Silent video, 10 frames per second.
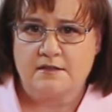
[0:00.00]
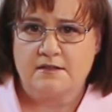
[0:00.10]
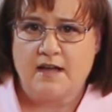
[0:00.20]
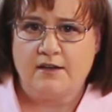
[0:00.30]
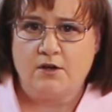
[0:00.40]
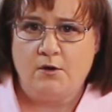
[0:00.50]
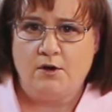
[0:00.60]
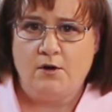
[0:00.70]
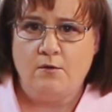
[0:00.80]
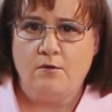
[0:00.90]
The
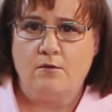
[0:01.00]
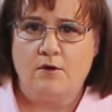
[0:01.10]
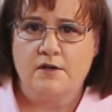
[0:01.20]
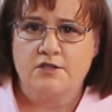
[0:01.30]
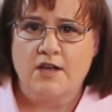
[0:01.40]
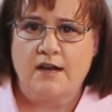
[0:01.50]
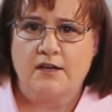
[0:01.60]
Zykoto, Orajet,